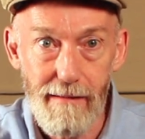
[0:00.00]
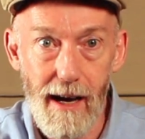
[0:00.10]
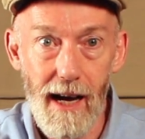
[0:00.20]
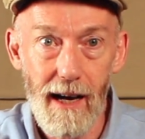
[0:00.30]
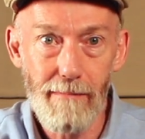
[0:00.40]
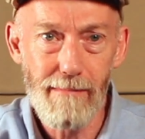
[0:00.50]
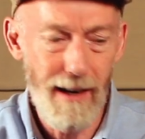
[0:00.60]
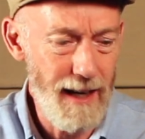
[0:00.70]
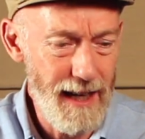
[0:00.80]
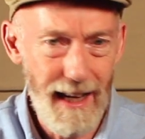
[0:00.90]

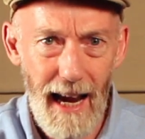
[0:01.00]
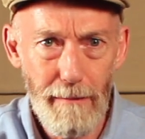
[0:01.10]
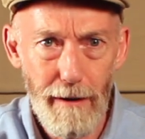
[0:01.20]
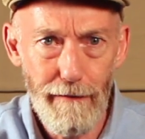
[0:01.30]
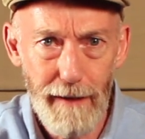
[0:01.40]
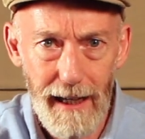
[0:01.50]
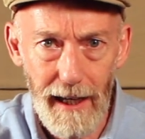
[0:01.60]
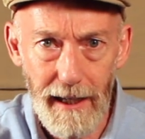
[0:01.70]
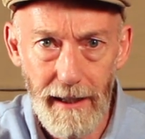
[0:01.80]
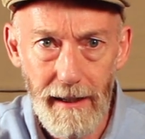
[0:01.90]
and it can be
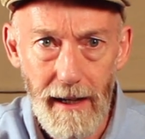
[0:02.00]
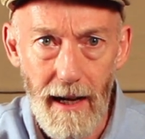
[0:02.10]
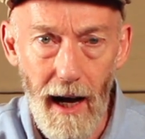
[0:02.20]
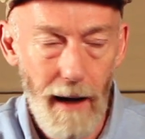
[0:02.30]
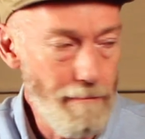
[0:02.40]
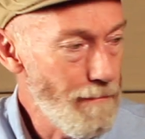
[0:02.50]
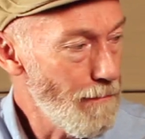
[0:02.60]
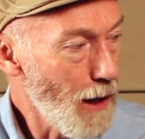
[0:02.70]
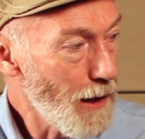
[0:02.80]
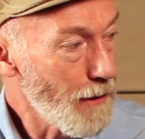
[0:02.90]
fiddly,
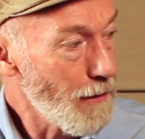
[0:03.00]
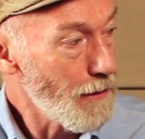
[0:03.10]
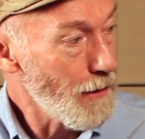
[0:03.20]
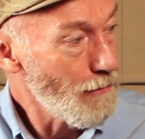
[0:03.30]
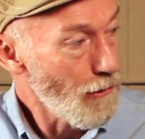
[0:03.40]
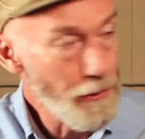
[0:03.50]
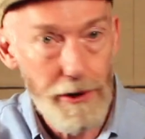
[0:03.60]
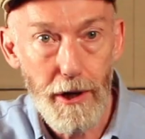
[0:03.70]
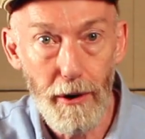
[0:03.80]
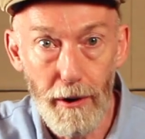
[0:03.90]
but the rules are
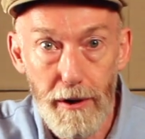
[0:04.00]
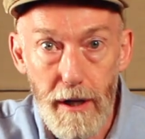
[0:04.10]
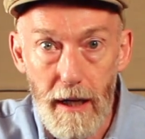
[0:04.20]
good.